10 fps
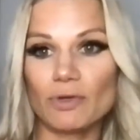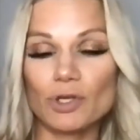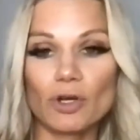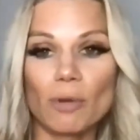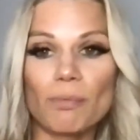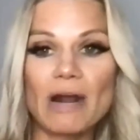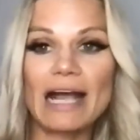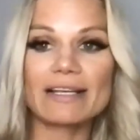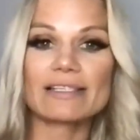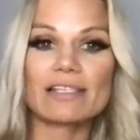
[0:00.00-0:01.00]
When you don't
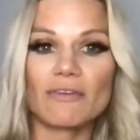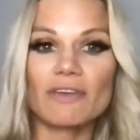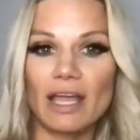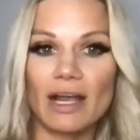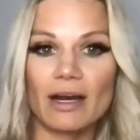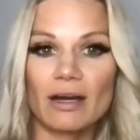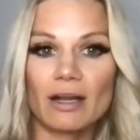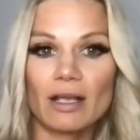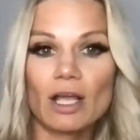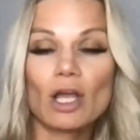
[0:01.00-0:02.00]
practice
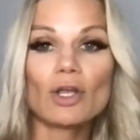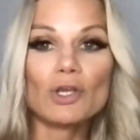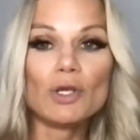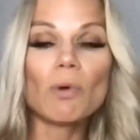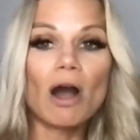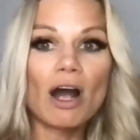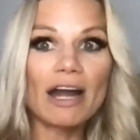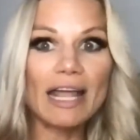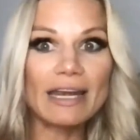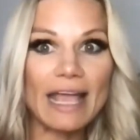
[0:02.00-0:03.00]
self-care, you are
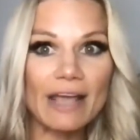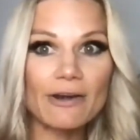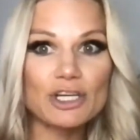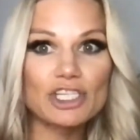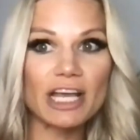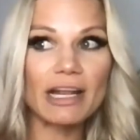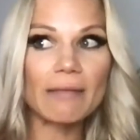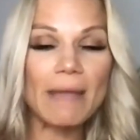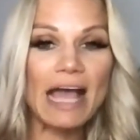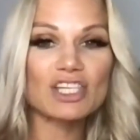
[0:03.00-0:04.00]
an energetic
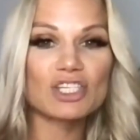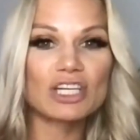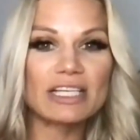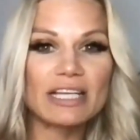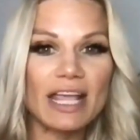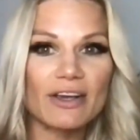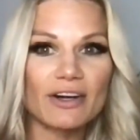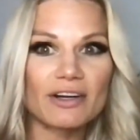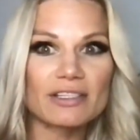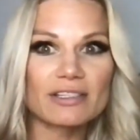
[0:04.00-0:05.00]
match to
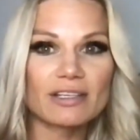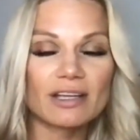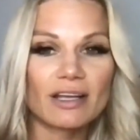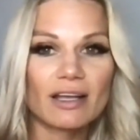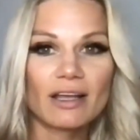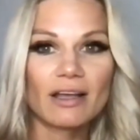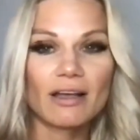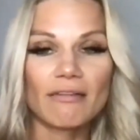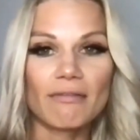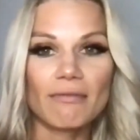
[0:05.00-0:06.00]
takers,
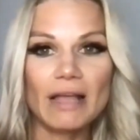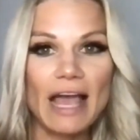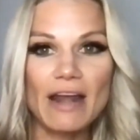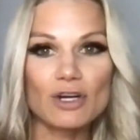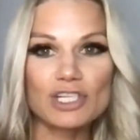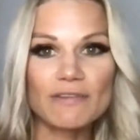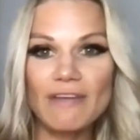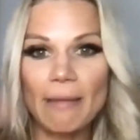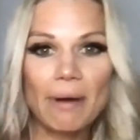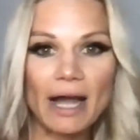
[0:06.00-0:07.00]
energy
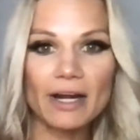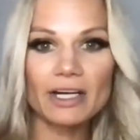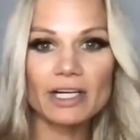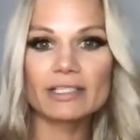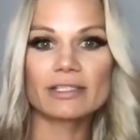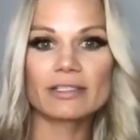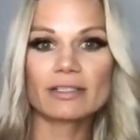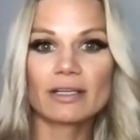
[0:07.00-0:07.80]
vampires,